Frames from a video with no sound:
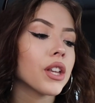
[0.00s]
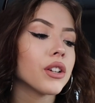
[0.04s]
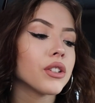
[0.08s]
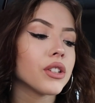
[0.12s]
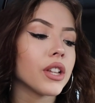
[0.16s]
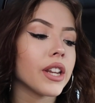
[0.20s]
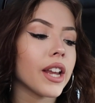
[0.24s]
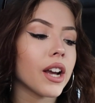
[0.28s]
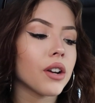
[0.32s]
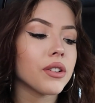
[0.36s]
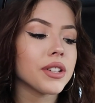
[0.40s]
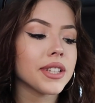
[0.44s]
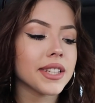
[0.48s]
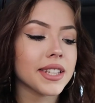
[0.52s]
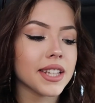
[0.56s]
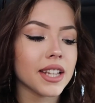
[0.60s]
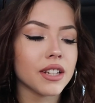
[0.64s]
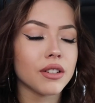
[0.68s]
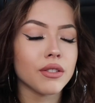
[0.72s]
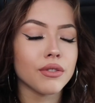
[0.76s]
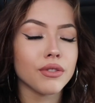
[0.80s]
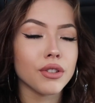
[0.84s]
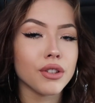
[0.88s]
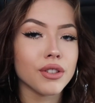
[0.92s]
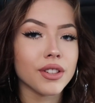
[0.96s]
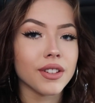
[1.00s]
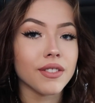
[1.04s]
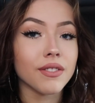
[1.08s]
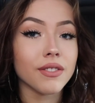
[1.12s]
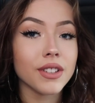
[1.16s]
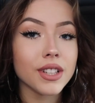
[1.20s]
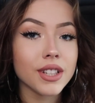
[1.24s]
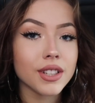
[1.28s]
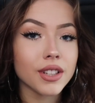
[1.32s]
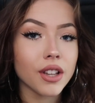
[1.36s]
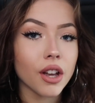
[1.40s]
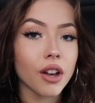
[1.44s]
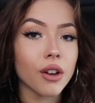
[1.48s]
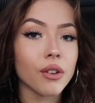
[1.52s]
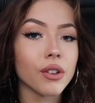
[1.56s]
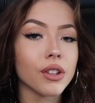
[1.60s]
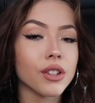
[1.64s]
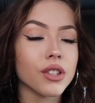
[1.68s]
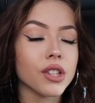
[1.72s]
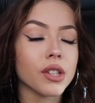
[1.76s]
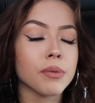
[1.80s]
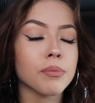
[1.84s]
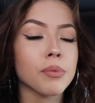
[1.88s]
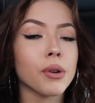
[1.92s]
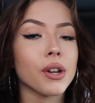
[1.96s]
So now instead of using VSCO
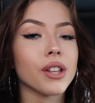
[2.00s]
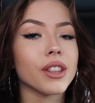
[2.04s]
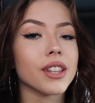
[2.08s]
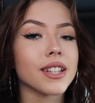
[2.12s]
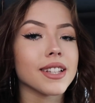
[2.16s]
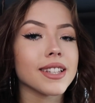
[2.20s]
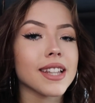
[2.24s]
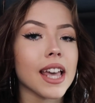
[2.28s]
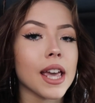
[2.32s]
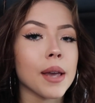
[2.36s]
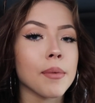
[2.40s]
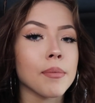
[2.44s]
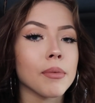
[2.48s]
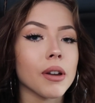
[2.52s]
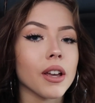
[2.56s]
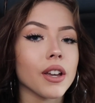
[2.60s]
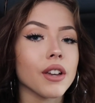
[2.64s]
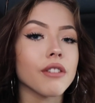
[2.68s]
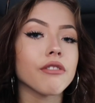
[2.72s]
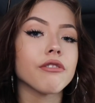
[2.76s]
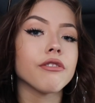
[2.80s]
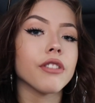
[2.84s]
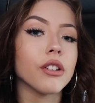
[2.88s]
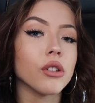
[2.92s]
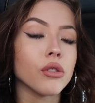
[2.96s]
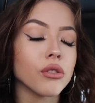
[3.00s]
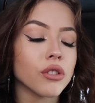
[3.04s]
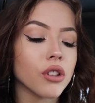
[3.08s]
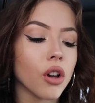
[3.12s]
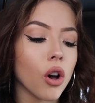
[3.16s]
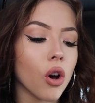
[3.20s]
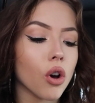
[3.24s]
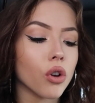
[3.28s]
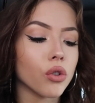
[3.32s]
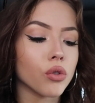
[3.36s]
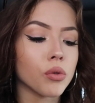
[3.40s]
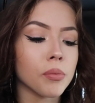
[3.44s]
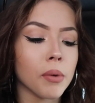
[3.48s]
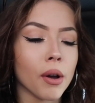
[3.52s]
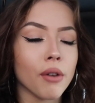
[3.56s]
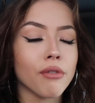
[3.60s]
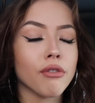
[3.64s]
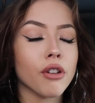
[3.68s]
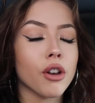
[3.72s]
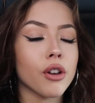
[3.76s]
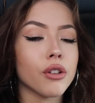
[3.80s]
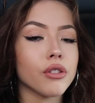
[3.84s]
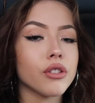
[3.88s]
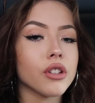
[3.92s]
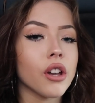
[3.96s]
and just putting the same like filter on all my
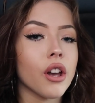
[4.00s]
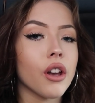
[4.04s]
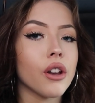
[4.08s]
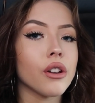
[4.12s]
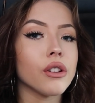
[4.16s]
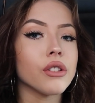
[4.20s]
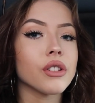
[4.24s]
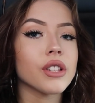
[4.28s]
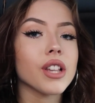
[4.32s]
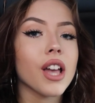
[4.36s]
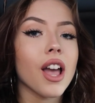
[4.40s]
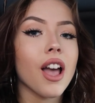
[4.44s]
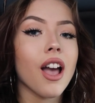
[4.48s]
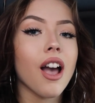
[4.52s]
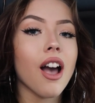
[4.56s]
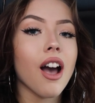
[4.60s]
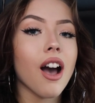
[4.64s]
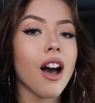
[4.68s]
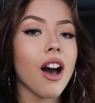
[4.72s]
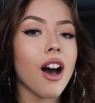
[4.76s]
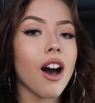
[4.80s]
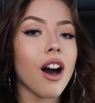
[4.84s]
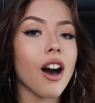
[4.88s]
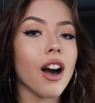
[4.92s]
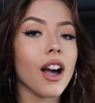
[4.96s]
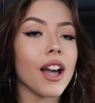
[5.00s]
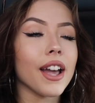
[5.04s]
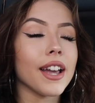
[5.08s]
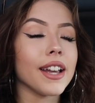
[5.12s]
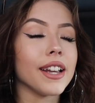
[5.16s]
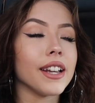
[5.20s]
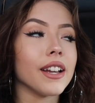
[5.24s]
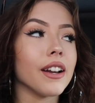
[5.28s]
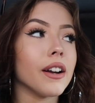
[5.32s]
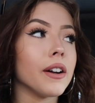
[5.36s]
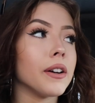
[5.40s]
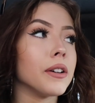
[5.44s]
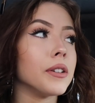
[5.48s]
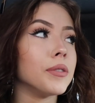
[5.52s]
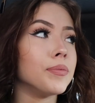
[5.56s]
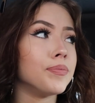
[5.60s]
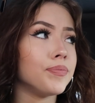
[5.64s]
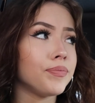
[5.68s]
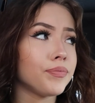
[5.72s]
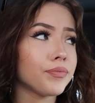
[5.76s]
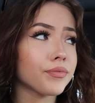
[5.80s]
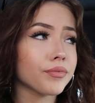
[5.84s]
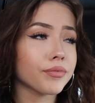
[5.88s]
photos, I